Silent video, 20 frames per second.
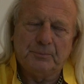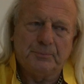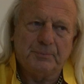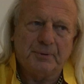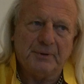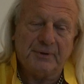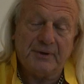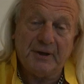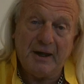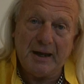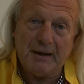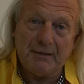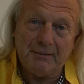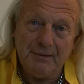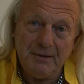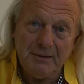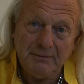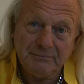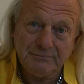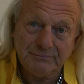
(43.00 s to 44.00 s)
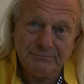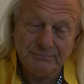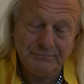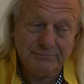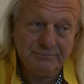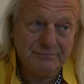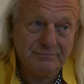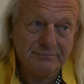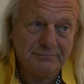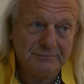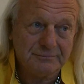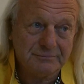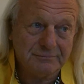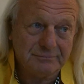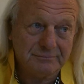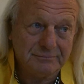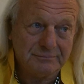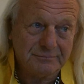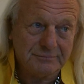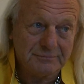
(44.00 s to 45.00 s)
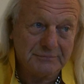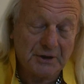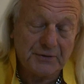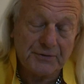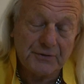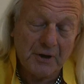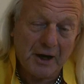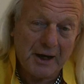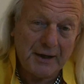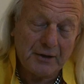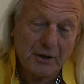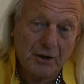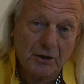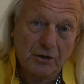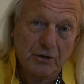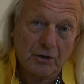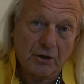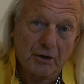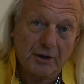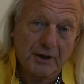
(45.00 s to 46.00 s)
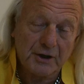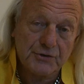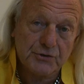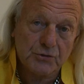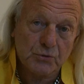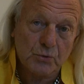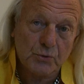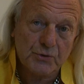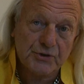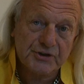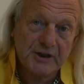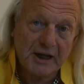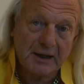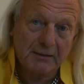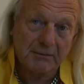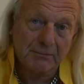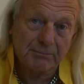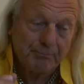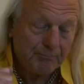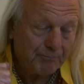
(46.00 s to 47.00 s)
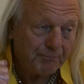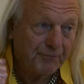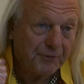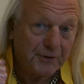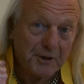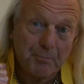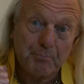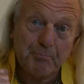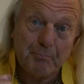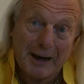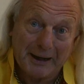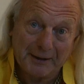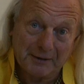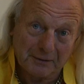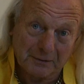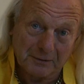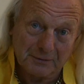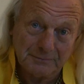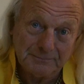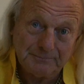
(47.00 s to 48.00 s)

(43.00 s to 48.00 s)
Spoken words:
But then, at 9 o'clock, it's all settled for the battle.